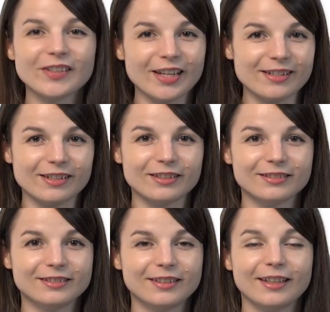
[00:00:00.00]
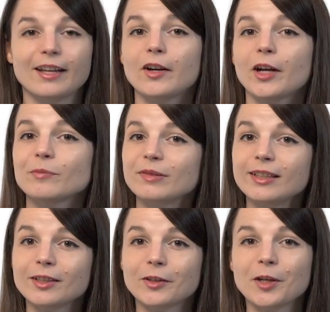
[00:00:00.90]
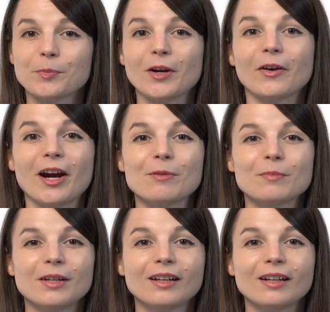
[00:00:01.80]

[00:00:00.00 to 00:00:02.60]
lesson, get our complete learning program.